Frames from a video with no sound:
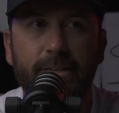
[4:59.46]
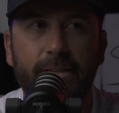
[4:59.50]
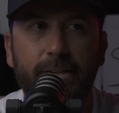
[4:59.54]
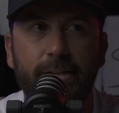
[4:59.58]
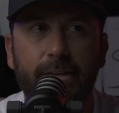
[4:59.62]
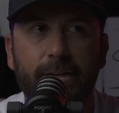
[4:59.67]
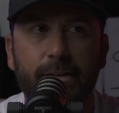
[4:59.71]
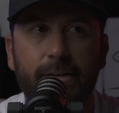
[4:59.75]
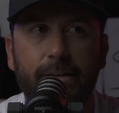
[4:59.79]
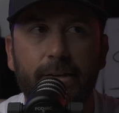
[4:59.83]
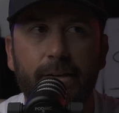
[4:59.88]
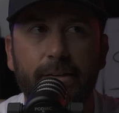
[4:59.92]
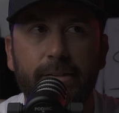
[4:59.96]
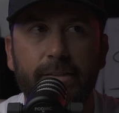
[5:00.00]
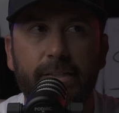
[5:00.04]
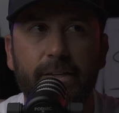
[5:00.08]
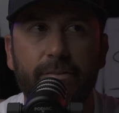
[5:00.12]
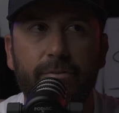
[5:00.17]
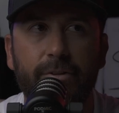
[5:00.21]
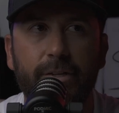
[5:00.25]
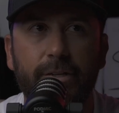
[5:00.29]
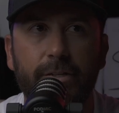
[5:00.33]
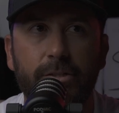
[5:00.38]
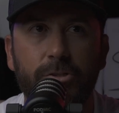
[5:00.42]

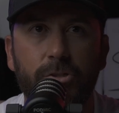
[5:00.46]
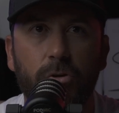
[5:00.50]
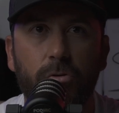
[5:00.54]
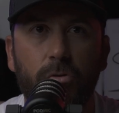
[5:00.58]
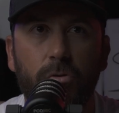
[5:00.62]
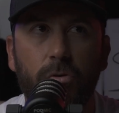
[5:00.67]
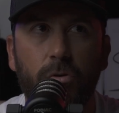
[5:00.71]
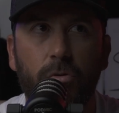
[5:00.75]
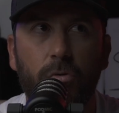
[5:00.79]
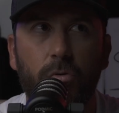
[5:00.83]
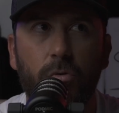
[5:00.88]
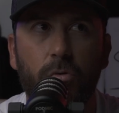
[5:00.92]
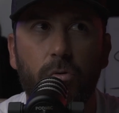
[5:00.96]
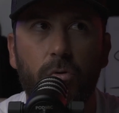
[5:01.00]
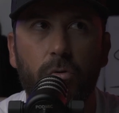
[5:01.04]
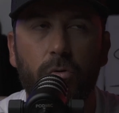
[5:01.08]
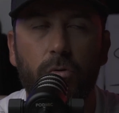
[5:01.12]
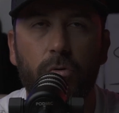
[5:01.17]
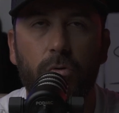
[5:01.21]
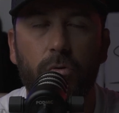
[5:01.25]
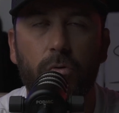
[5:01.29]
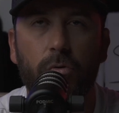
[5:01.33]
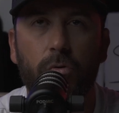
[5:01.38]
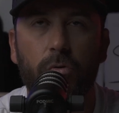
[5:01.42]
activities
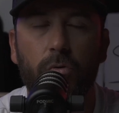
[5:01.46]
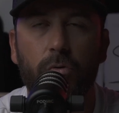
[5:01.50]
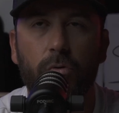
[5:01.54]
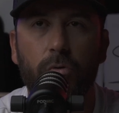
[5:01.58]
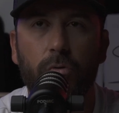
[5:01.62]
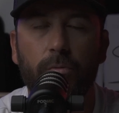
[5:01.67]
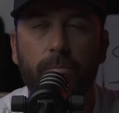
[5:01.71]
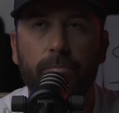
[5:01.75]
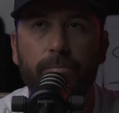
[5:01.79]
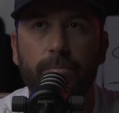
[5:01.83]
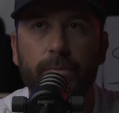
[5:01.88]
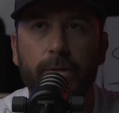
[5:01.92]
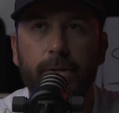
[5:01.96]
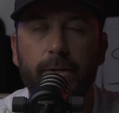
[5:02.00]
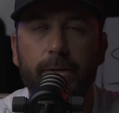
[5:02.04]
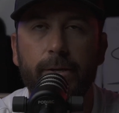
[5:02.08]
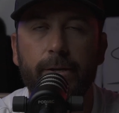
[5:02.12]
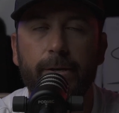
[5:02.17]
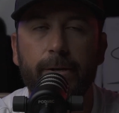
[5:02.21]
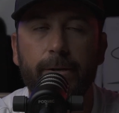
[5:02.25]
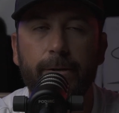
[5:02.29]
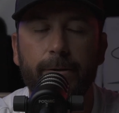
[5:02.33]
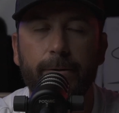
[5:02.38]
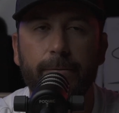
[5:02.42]
or
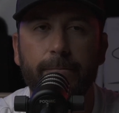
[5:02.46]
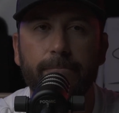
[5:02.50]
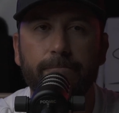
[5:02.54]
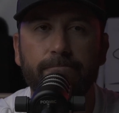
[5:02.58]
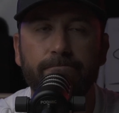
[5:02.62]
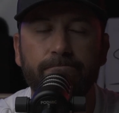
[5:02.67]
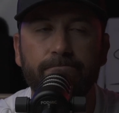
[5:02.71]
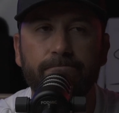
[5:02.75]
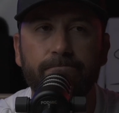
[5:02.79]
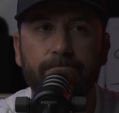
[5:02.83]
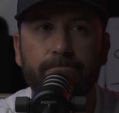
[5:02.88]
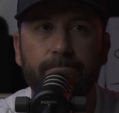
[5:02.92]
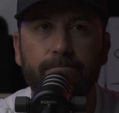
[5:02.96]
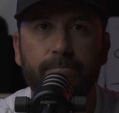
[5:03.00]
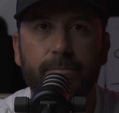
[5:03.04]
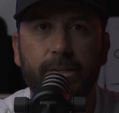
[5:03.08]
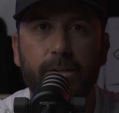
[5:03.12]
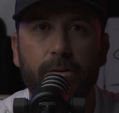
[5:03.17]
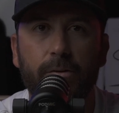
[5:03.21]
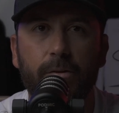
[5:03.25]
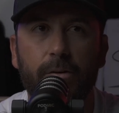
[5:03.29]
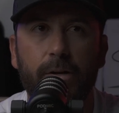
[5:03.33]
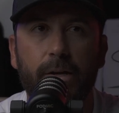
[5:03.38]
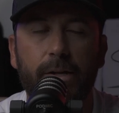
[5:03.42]

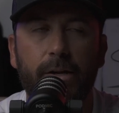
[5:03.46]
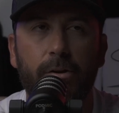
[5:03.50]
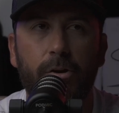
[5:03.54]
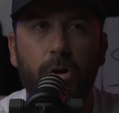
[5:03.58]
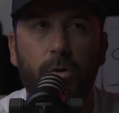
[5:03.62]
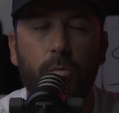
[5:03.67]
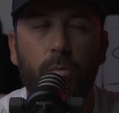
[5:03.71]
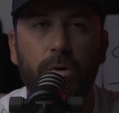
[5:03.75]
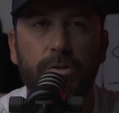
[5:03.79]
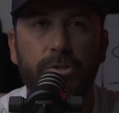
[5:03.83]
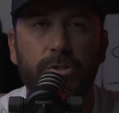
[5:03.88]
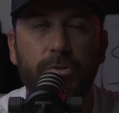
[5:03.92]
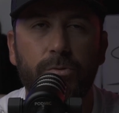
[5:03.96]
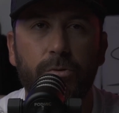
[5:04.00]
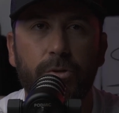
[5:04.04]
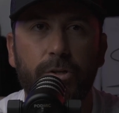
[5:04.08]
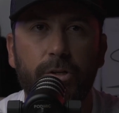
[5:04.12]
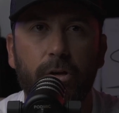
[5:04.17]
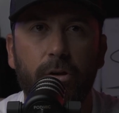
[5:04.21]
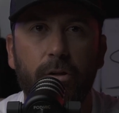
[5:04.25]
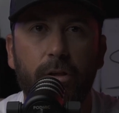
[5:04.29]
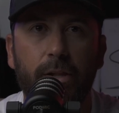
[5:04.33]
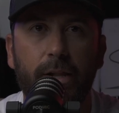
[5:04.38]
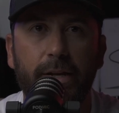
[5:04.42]
I don't know what you would
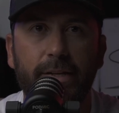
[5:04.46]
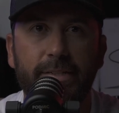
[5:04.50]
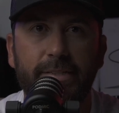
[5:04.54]
call it, like